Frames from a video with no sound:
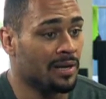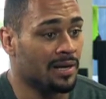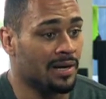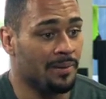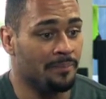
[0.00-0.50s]
But
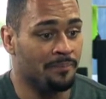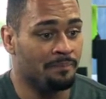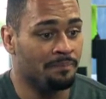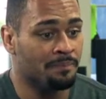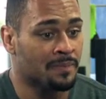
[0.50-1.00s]

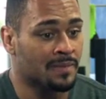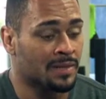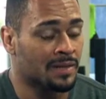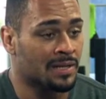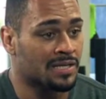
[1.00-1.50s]

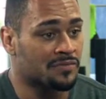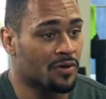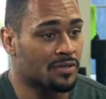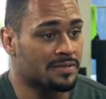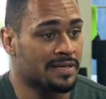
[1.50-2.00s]
as
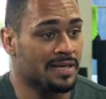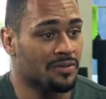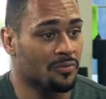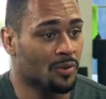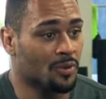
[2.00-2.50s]
far as
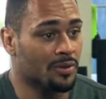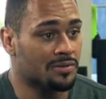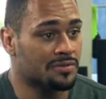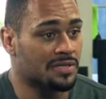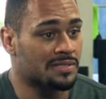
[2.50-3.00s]
getting through it, it
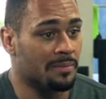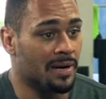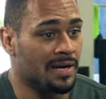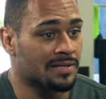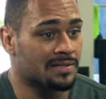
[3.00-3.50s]
was just a
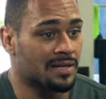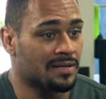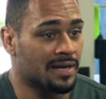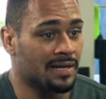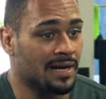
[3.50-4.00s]
mindset
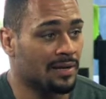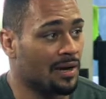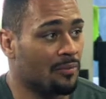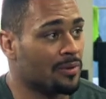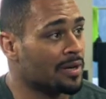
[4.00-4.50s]
of like,
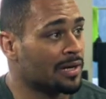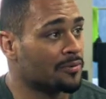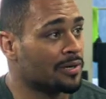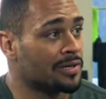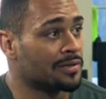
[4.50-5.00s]
I will not
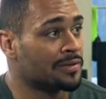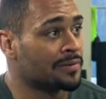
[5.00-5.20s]
quit.